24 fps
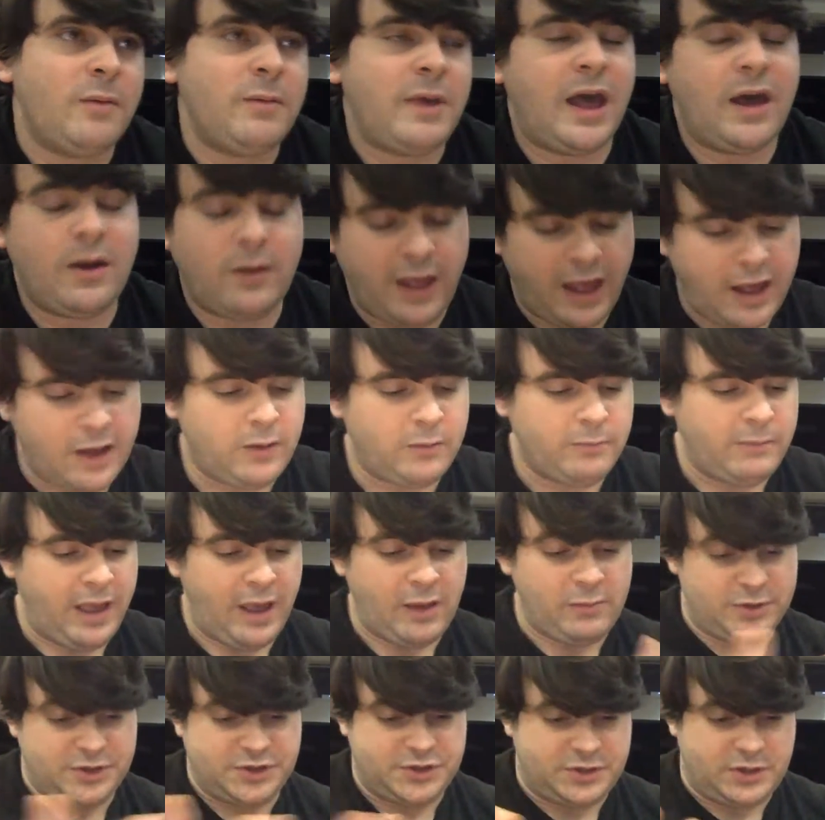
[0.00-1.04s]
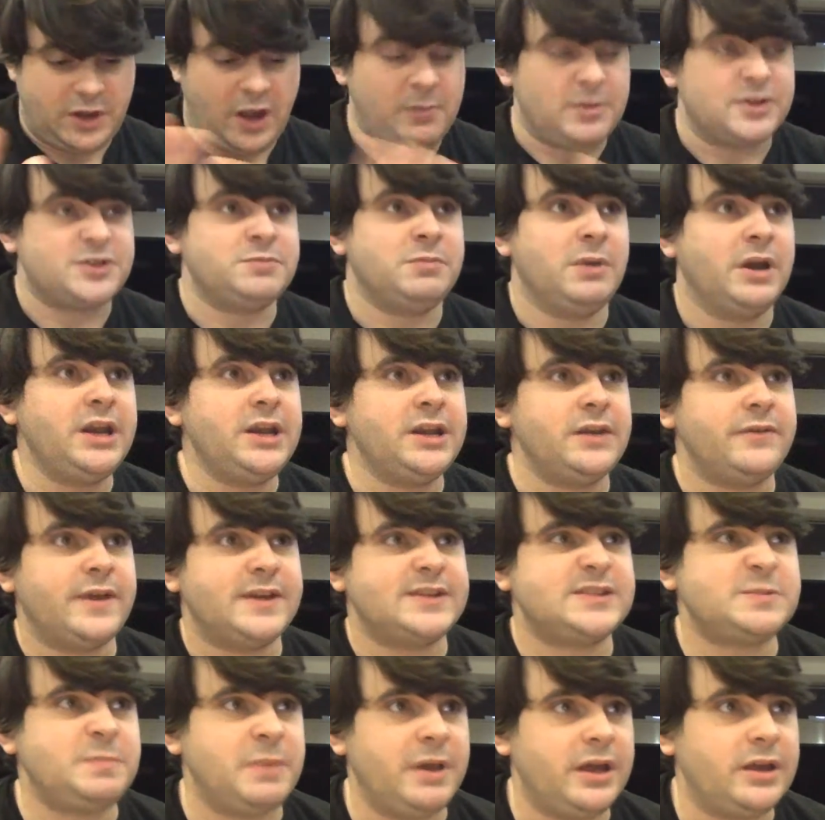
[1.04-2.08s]
How, how, how, much, how much money did they
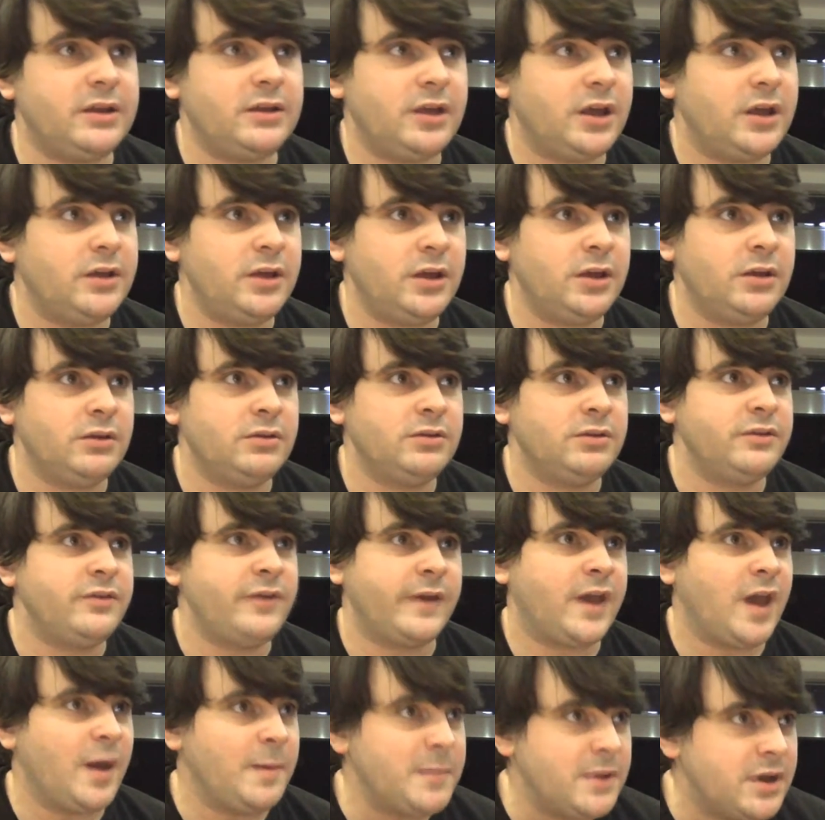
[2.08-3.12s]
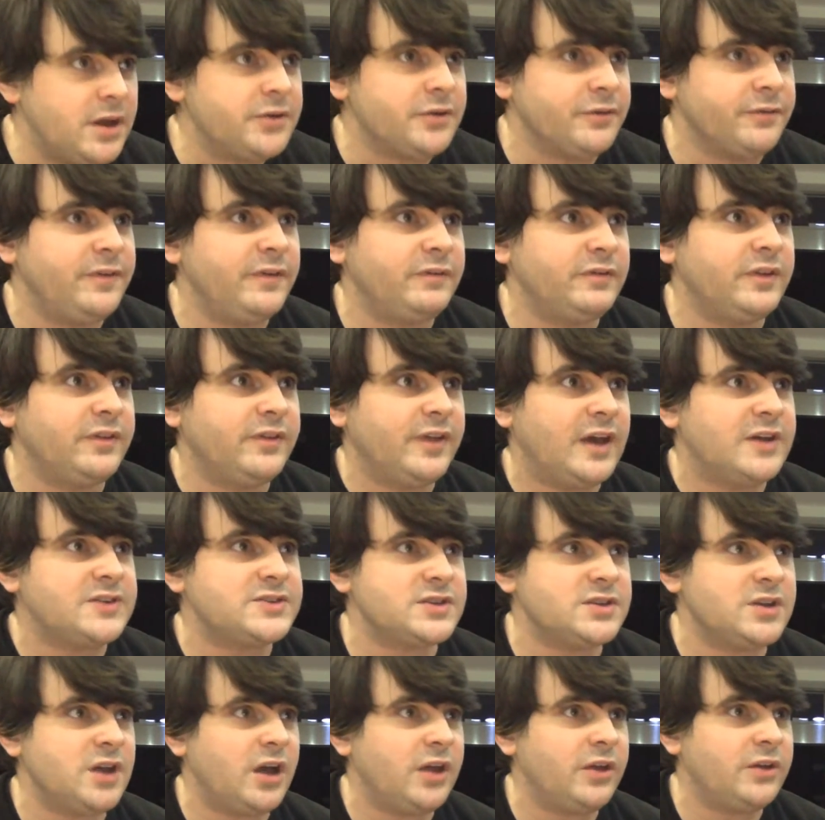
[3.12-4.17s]
spend? Uh, you know, did they come in under
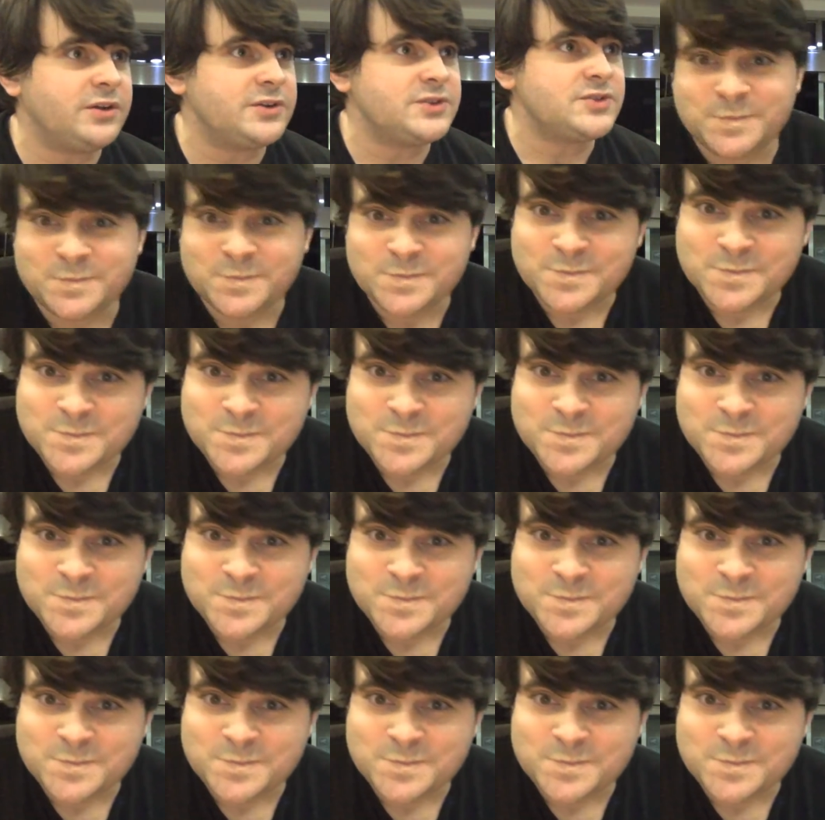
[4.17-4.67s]
$50,000?